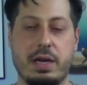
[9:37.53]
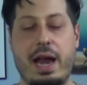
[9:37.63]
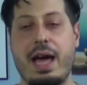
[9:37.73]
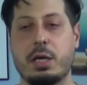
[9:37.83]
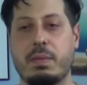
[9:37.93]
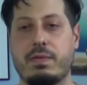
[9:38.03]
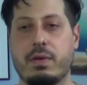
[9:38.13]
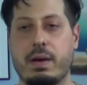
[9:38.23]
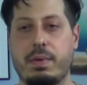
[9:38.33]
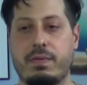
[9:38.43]
Now, actually,
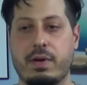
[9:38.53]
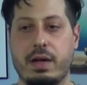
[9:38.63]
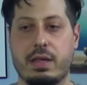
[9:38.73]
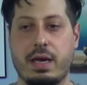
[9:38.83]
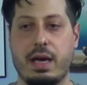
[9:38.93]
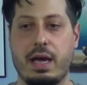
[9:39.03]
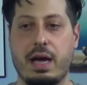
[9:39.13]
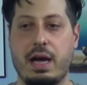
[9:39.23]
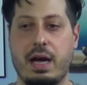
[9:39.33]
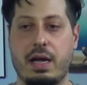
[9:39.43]
before I say,
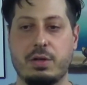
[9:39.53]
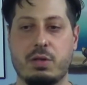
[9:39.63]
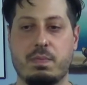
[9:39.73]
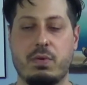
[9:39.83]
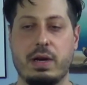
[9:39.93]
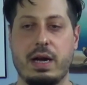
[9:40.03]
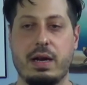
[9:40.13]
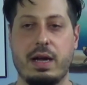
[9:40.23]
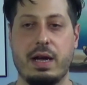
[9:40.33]
I'll just point out,